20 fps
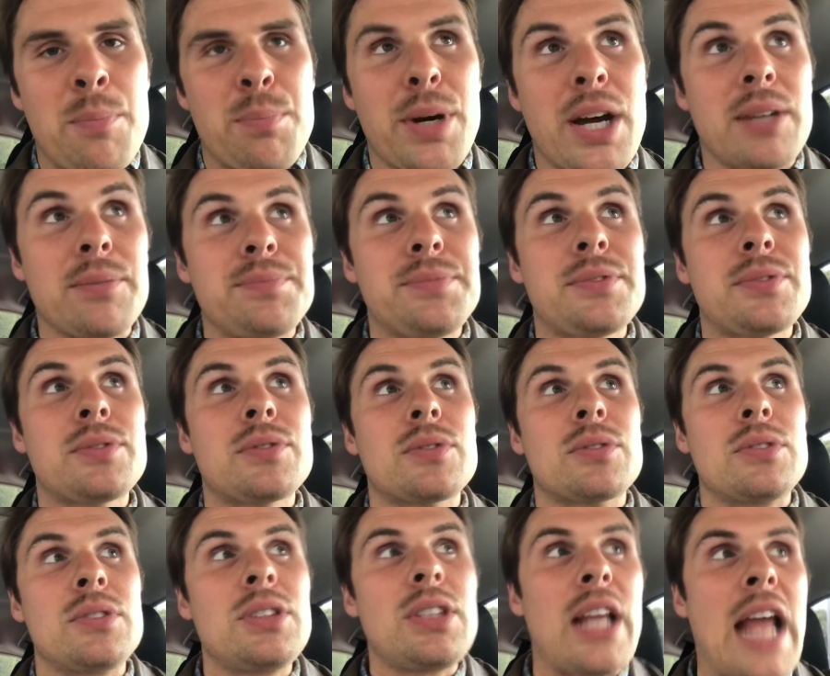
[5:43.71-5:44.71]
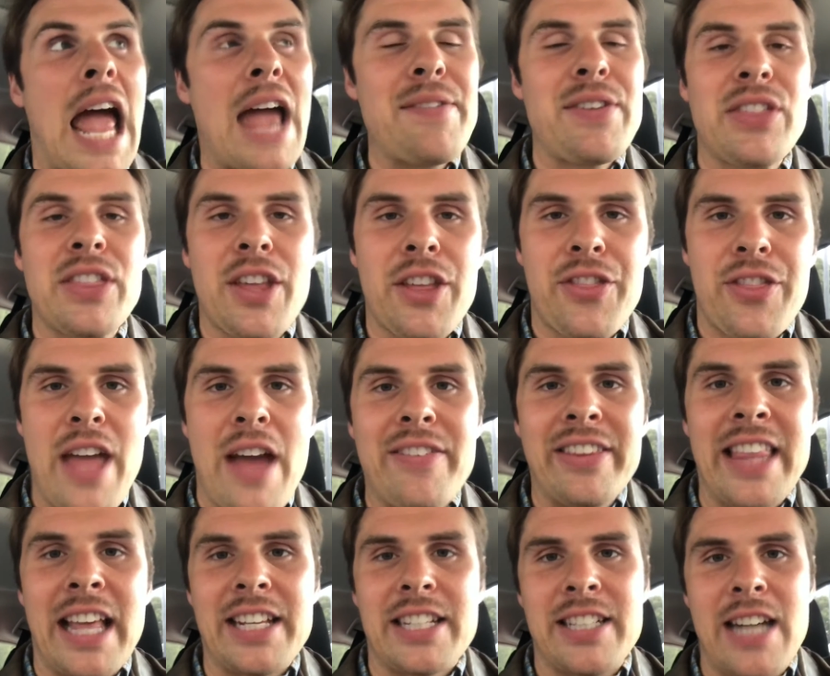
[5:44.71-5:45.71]
But having that
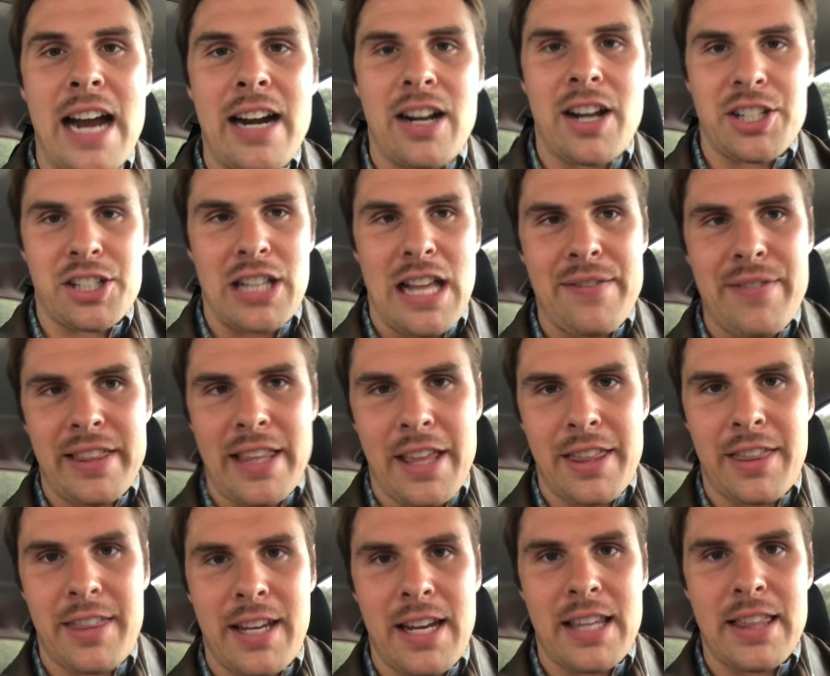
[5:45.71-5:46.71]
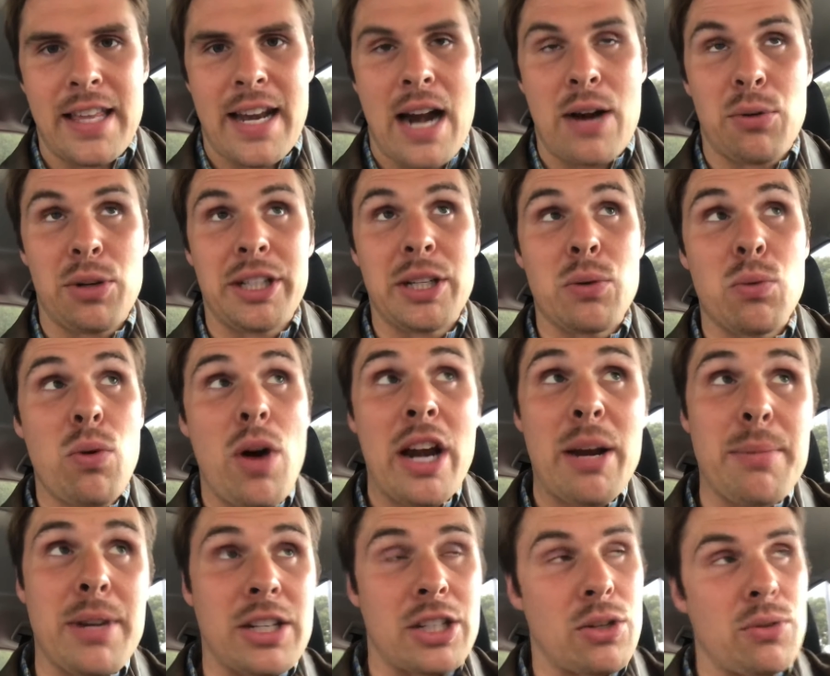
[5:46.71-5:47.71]
side hustle, having that thing that I really
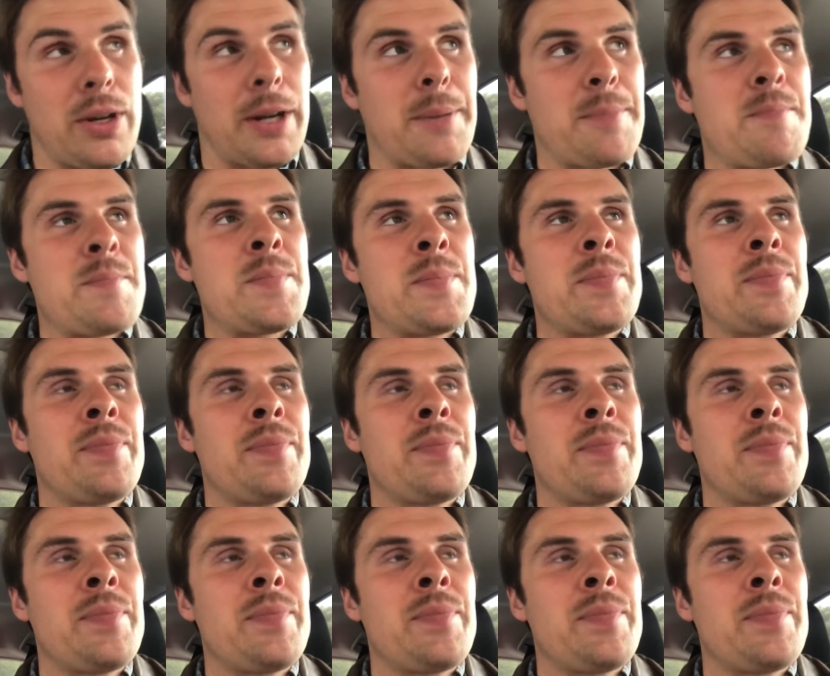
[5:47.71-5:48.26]
want to be doing,